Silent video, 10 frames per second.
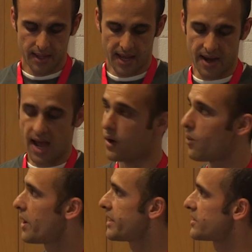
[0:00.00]
And
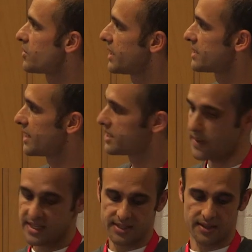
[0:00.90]
now what it's doing is that it's
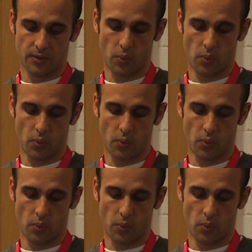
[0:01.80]
basically